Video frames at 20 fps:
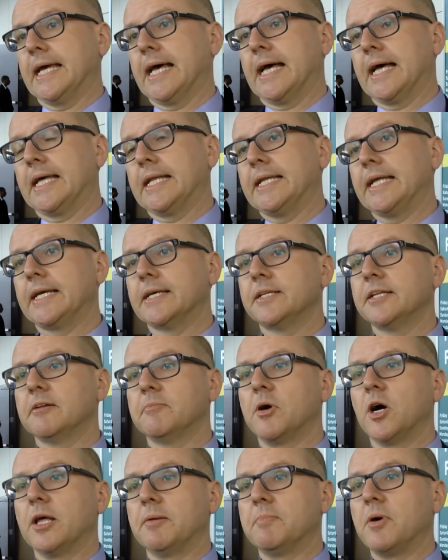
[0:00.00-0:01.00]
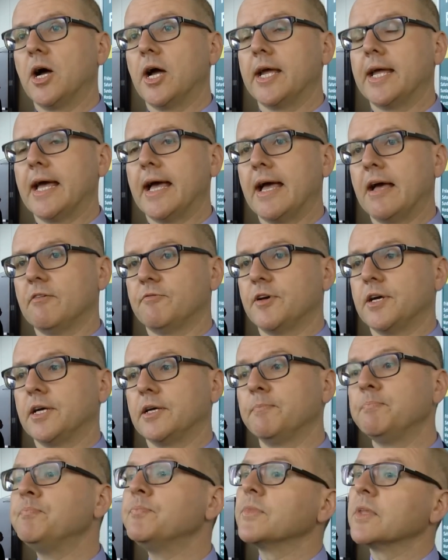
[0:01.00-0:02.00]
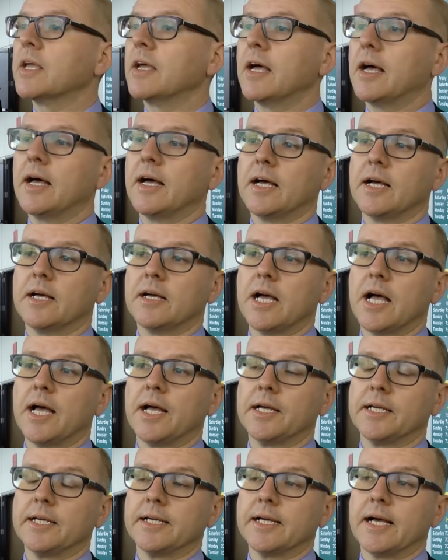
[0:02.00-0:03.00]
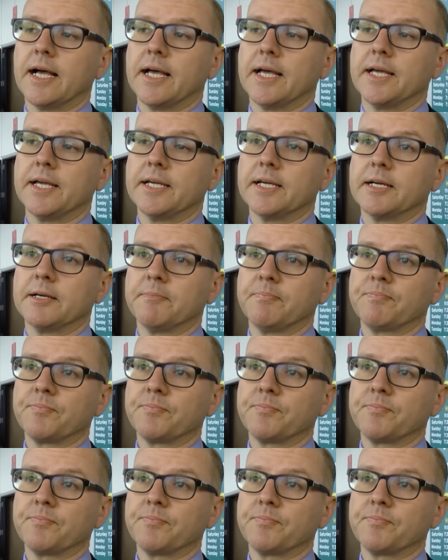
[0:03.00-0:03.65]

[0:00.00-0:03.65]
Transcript: Nicotinamide might have an